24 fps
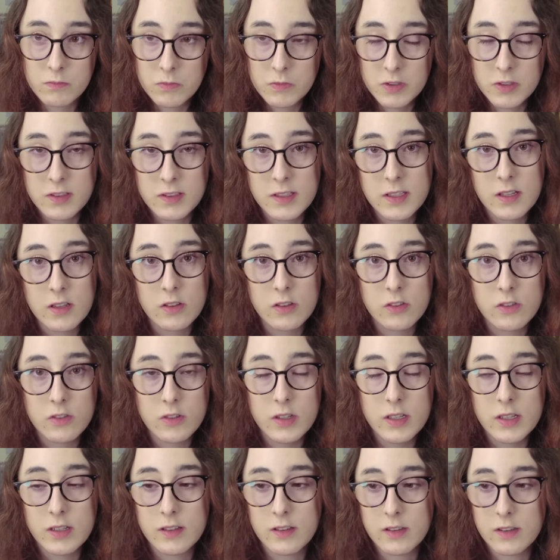see on
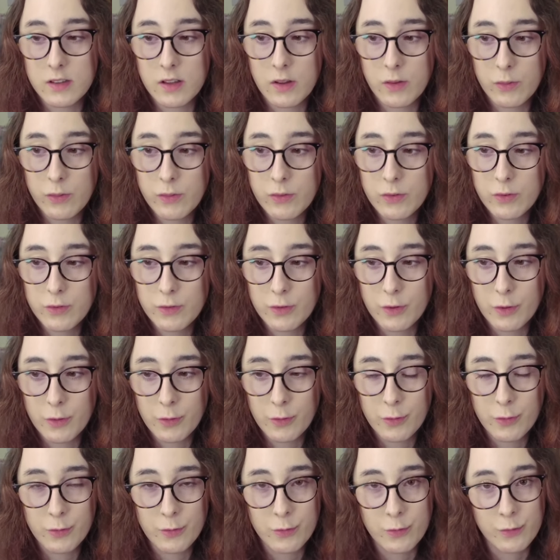screen and stuff.
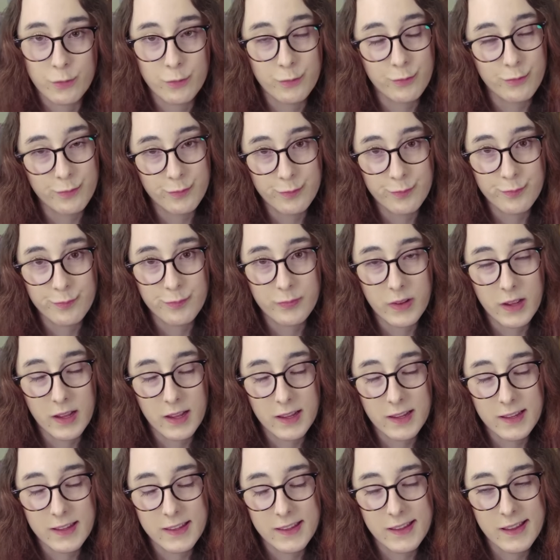So,
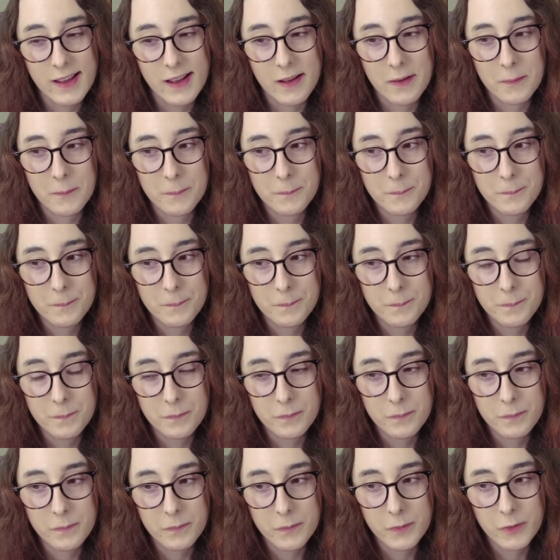yeah.
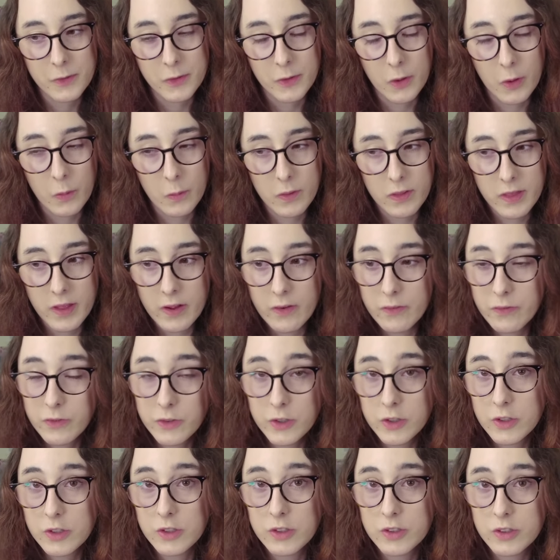So, without
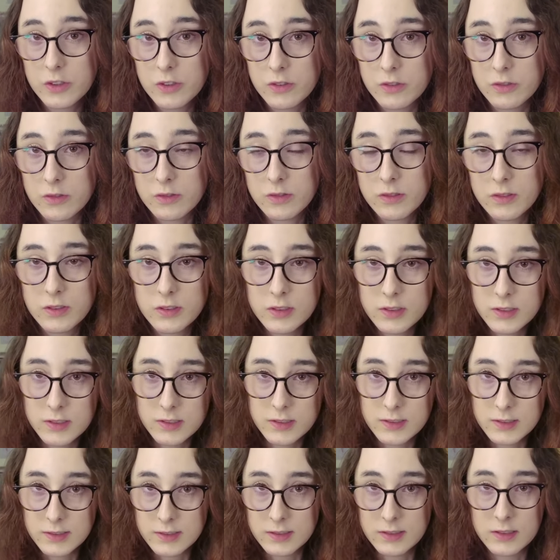further ado,
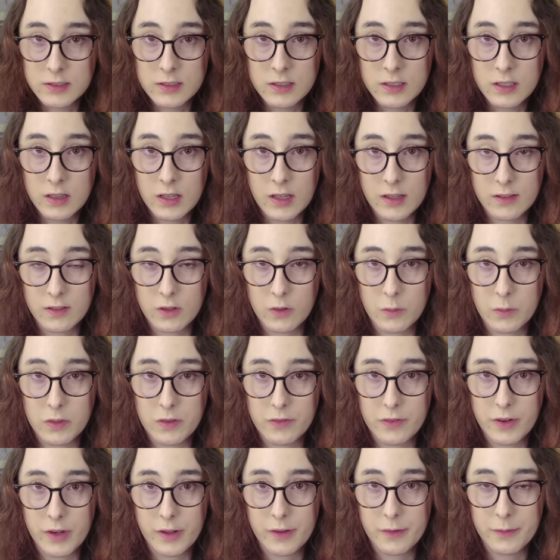let's go with
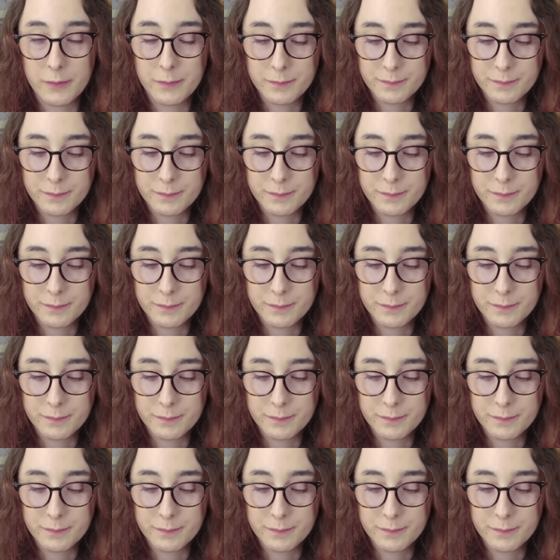the video.